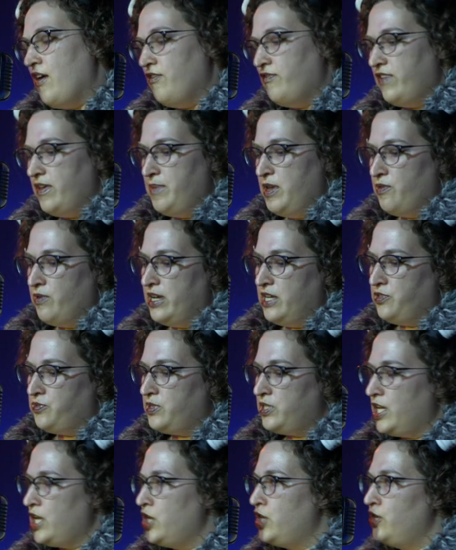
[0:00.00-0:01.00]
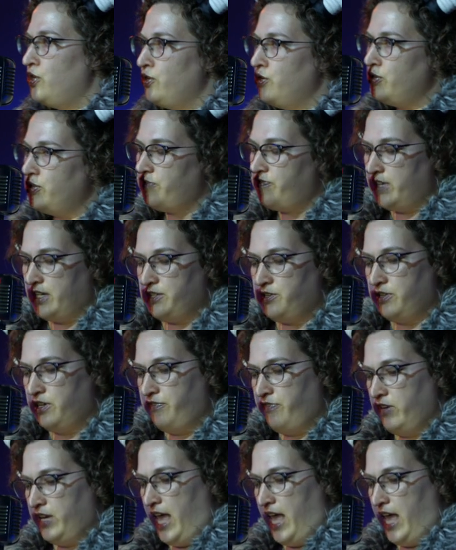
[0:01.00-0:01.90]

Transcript: Vimy Ridge was a huge victory for